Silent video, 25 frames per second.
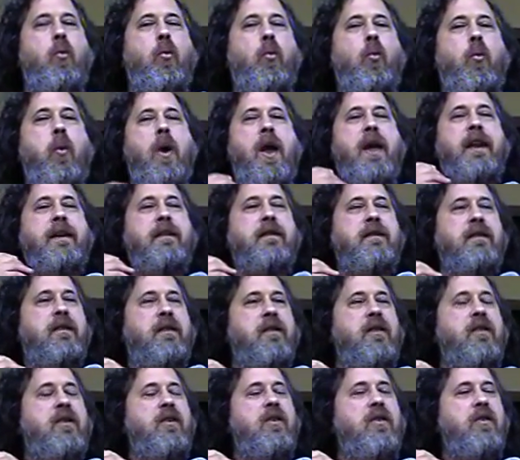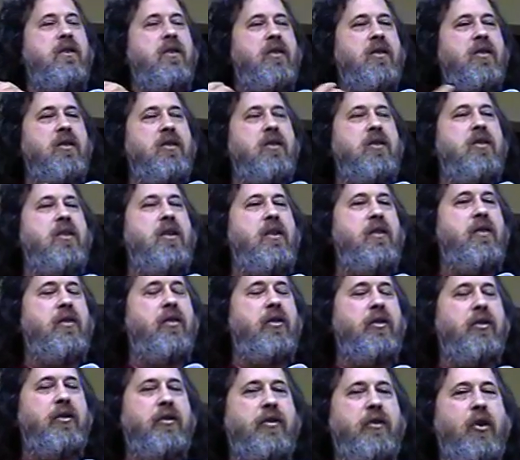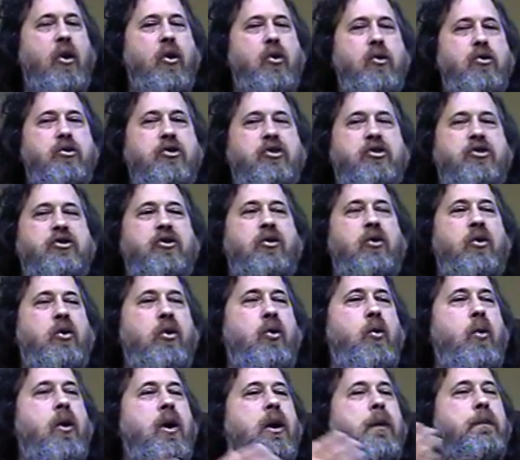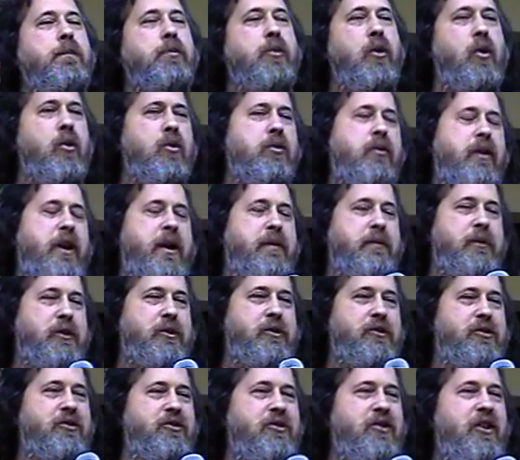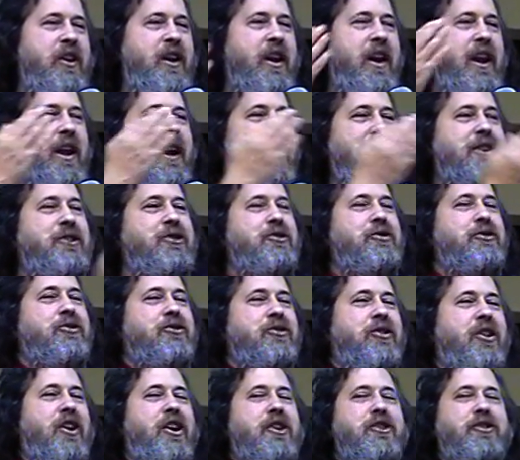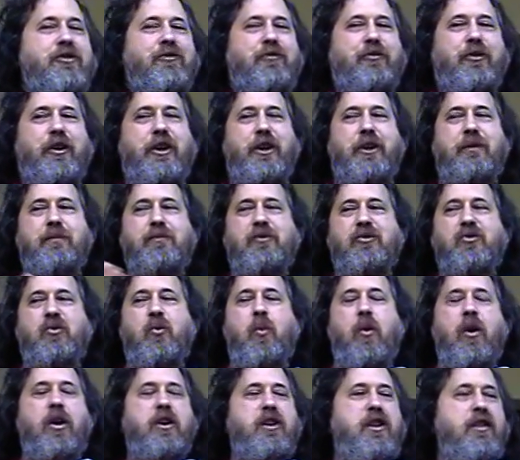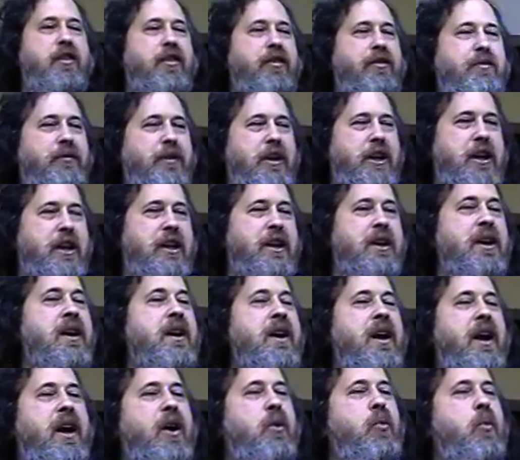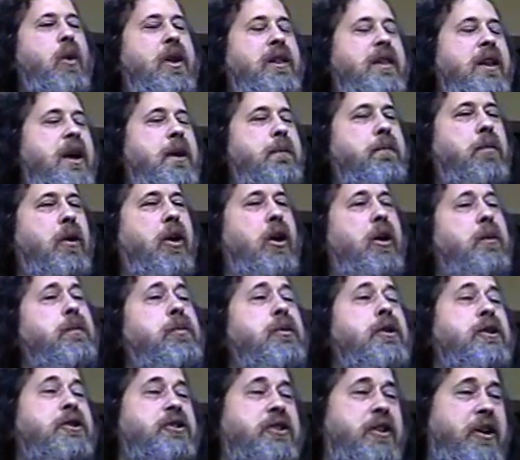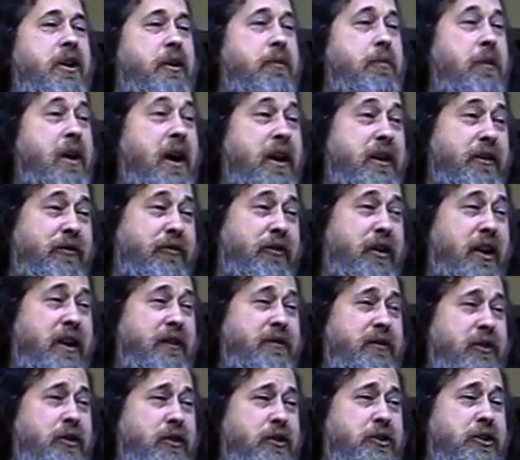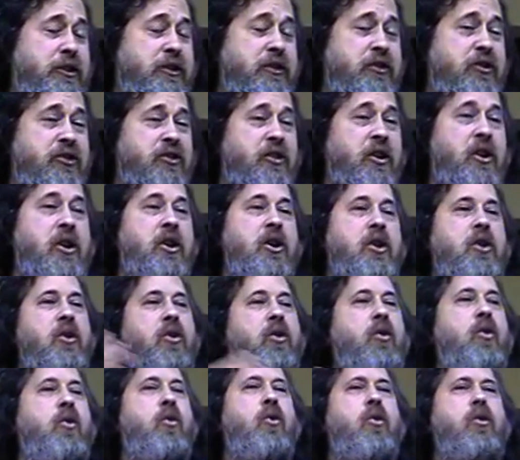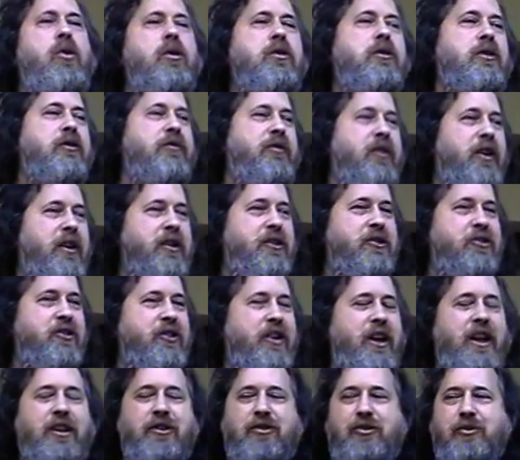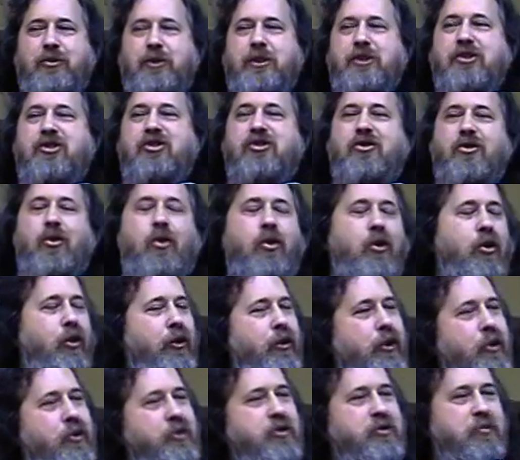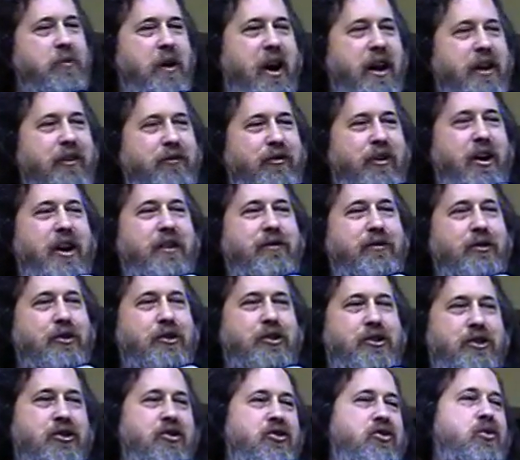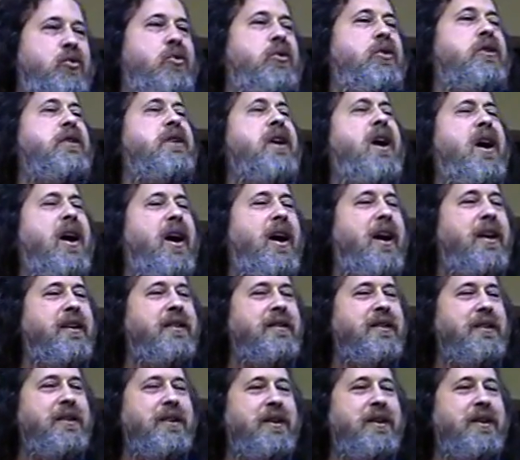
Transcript: when those who are programmers exercise freedoms 1 and 3, and when they publish their modified versions, all of us get to install those modified versions or not,